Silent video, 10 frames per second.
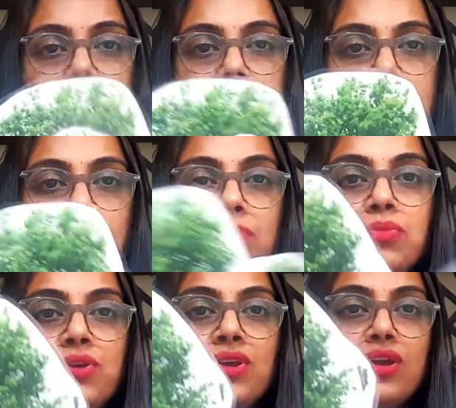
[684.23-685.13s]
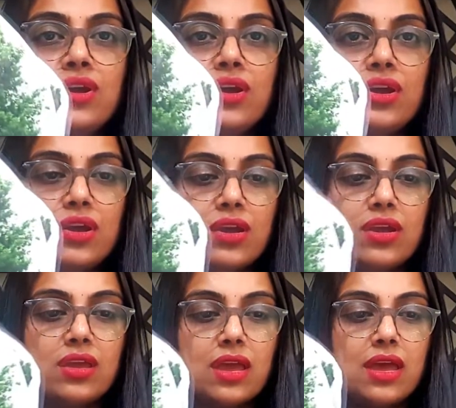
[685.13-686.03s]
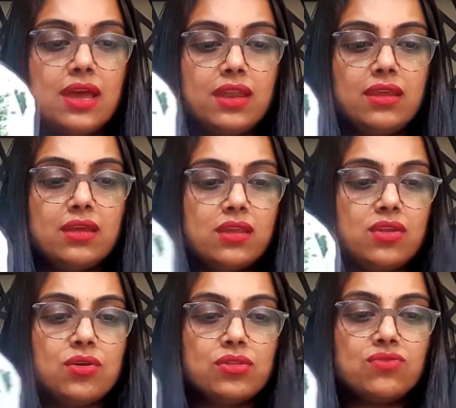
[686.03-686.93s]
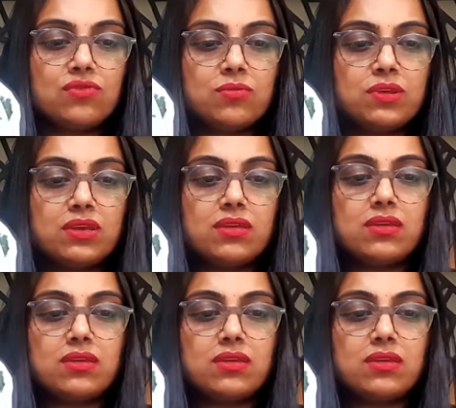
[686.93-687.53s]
so big and not so big.